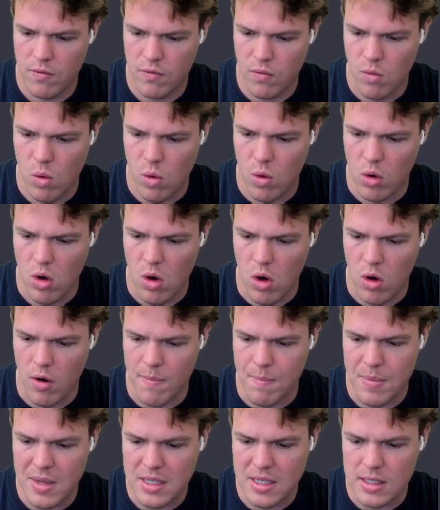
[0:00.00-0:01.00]
for our
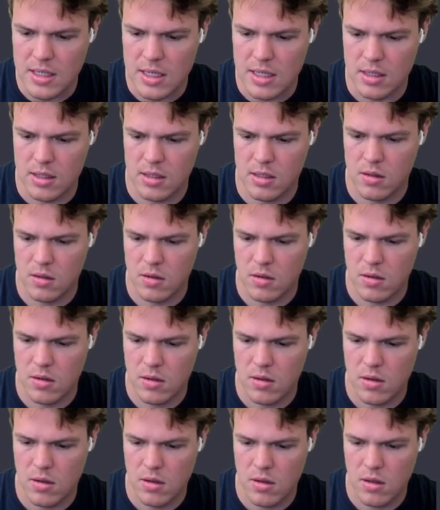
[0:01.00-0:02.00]
business.
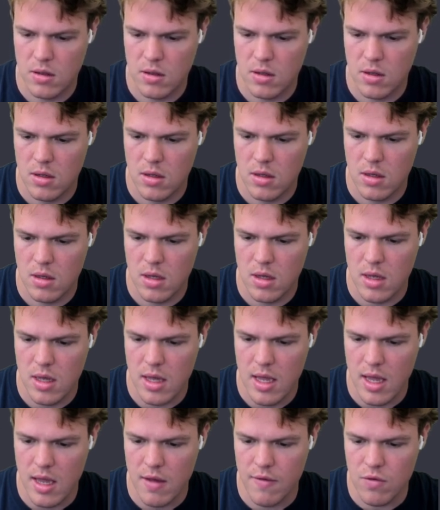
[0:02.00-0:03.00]

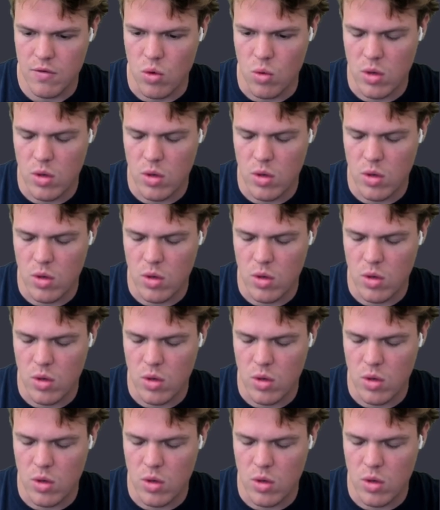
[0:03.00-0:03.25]
If you